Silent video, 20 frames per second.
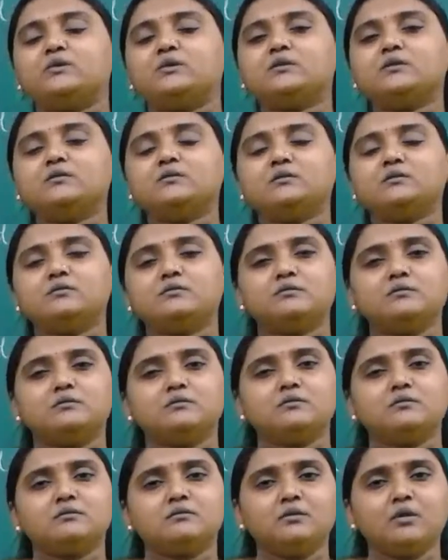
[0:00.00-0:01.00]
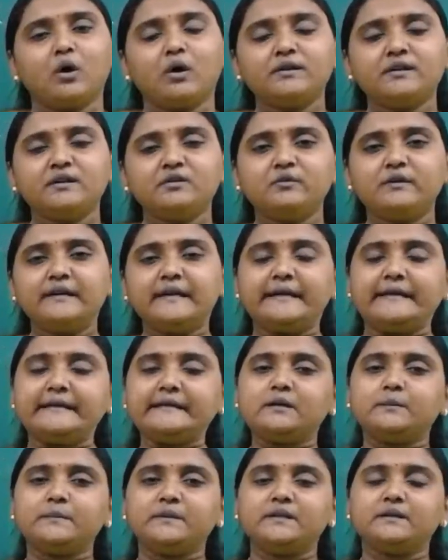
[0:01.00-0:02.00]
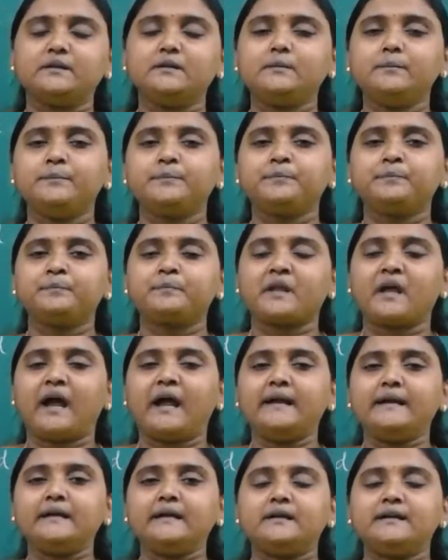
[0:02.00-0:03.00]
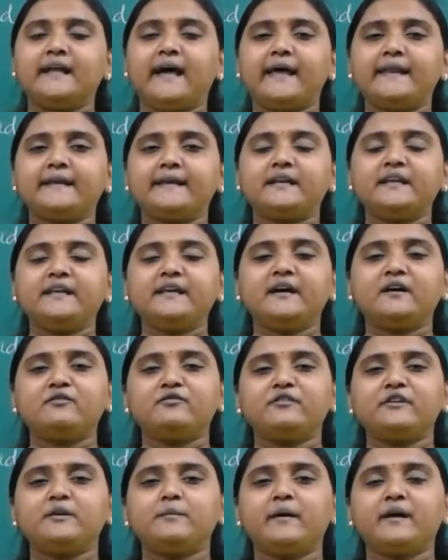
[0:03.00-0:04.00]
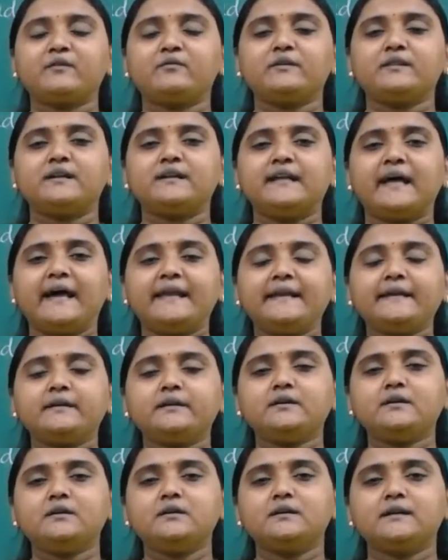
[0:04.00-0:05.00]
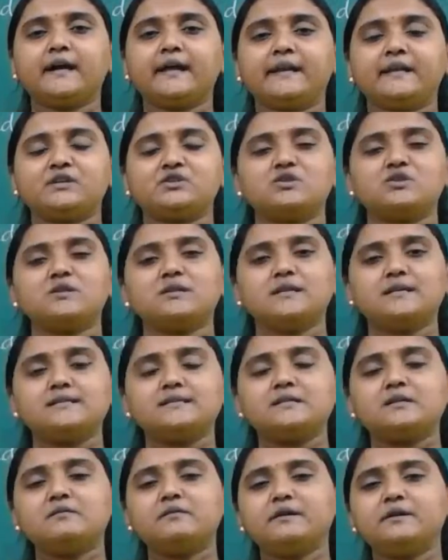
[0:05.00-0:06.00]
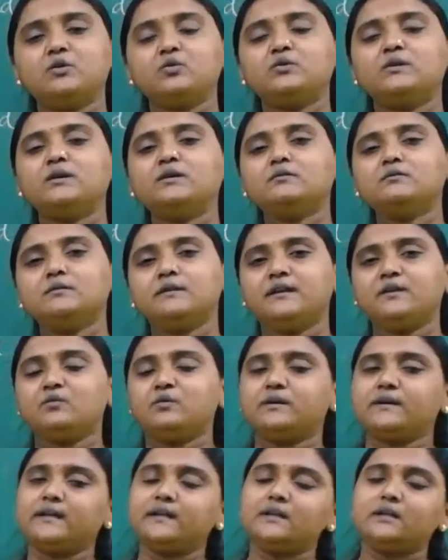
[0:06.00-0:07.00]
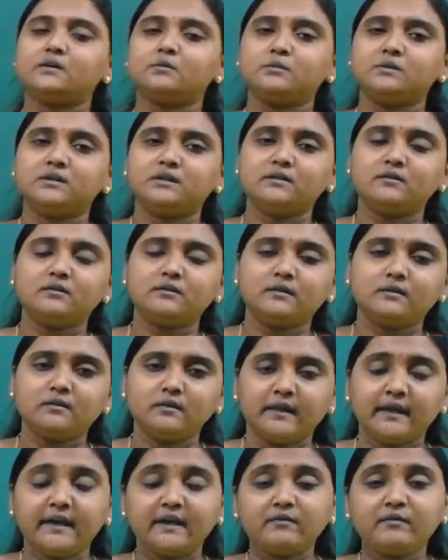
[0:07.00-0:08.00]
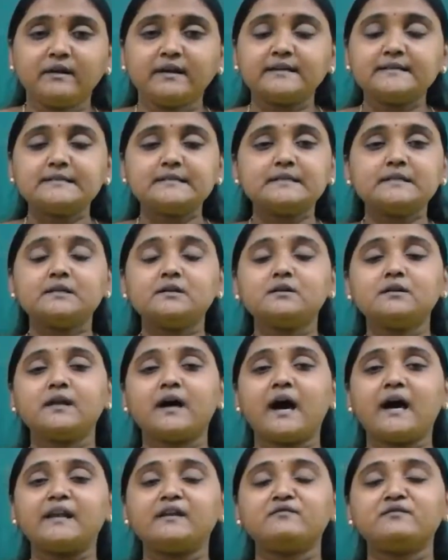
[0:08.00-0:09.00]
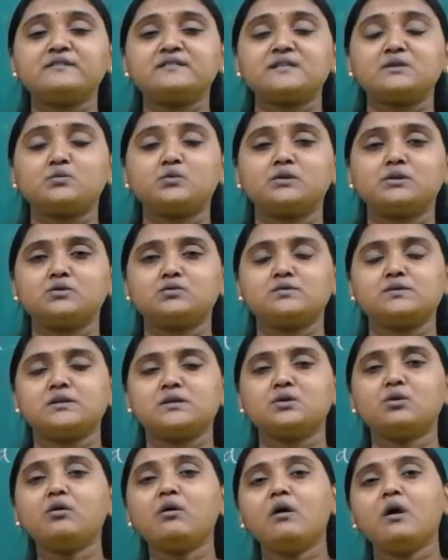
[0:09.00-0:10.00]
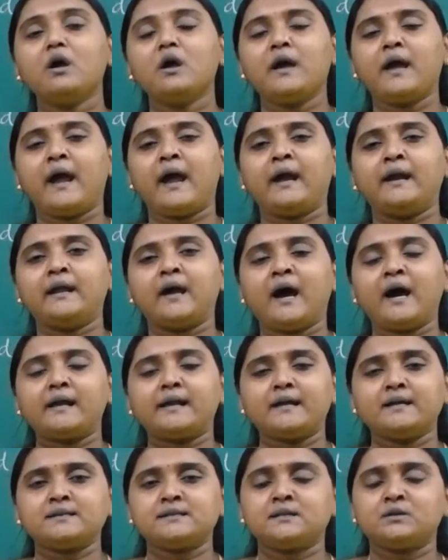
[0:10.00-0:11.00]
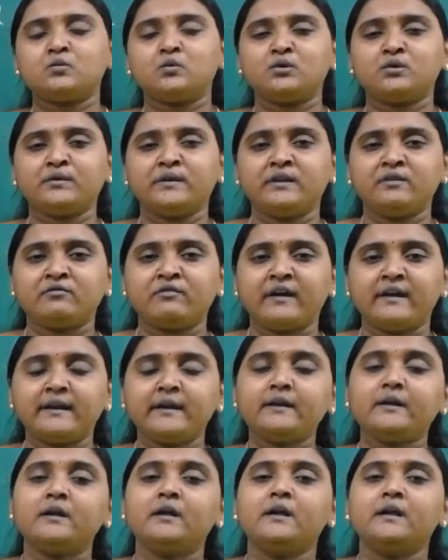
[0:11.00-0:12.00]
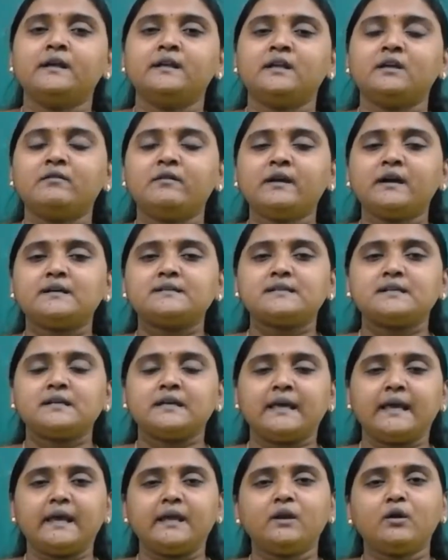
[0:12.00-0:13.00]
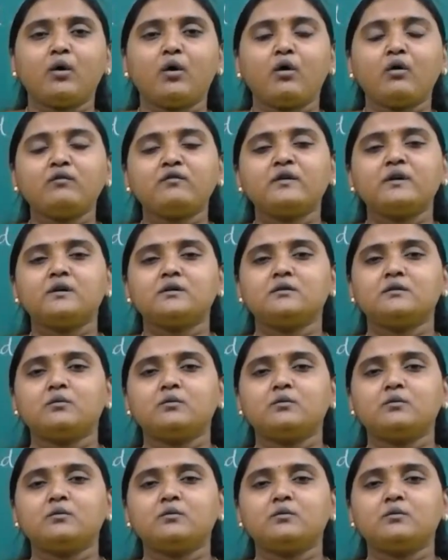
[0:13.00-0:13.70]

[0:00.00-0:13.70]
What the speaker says: the non-inverting terminal, and directly a feedback with a direct connection is given to the inverting terminal. There we consider the RF is equal to 0 and Ri is equal to infinite, giving us a gain of